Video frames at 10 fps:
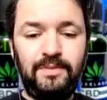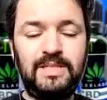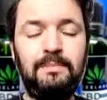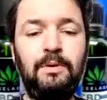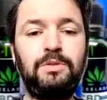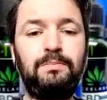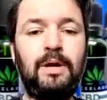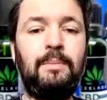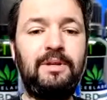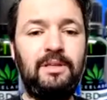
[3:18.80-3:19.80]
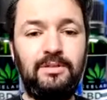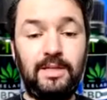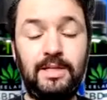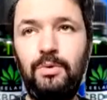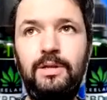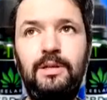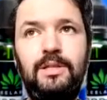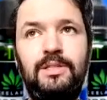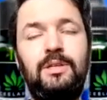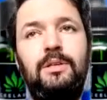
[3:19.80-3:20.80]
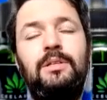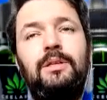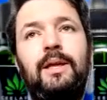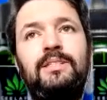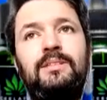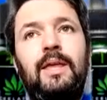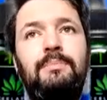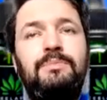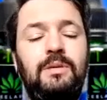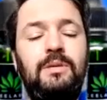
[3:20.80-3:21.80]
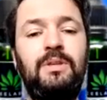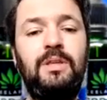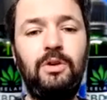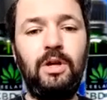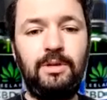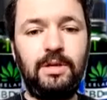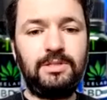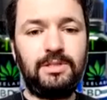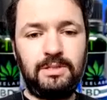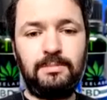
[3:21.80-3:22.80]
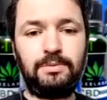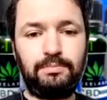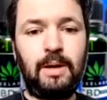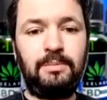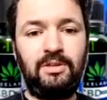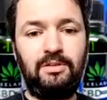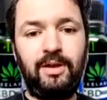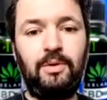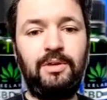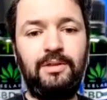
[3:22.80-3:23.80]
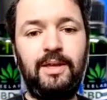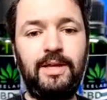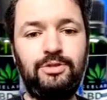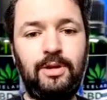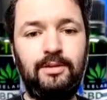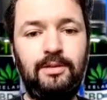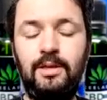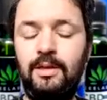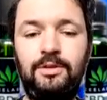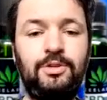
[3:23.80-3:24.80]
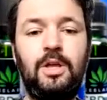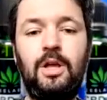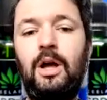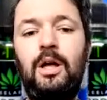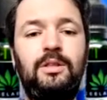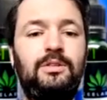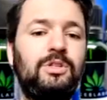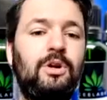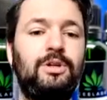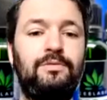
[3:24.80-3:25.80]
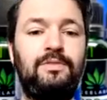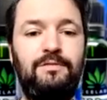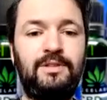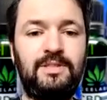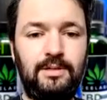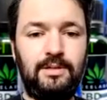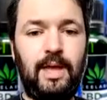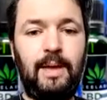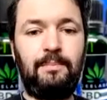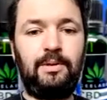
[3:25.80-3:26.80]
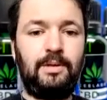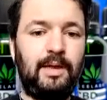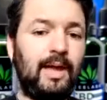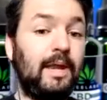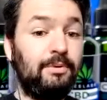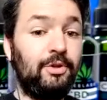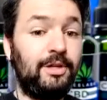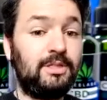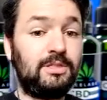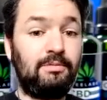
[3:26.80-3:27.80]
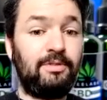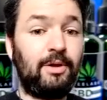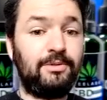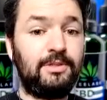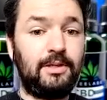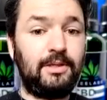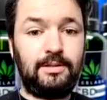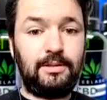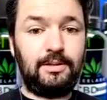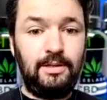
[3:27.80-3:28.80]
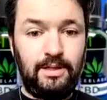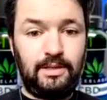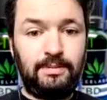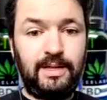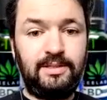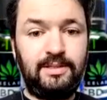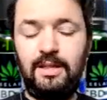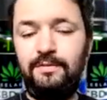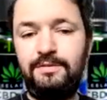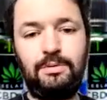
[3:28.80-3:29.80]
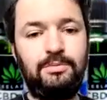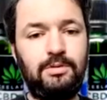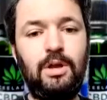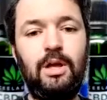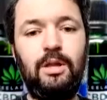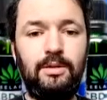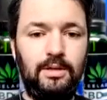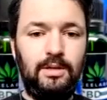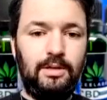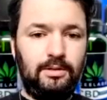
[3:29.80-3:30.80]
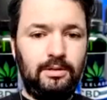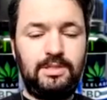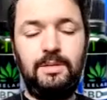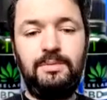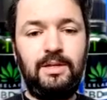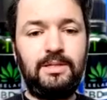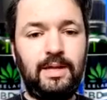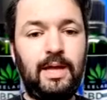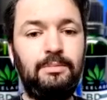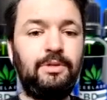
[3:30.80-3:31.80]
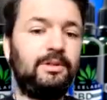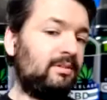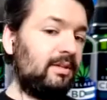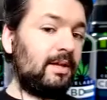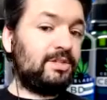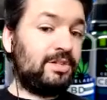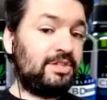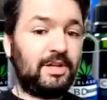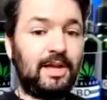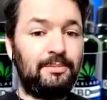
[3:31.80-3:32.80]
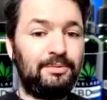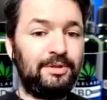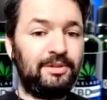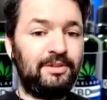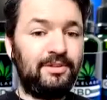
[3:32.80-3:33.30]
the most prominent. That's why it gets the name CBD oil, because it's the most prominent found in the extract. There's all sorts of different cannabinoids found in the plant itself. So they're all, the CBD is a cannabinoid, THC is a cannabinoid,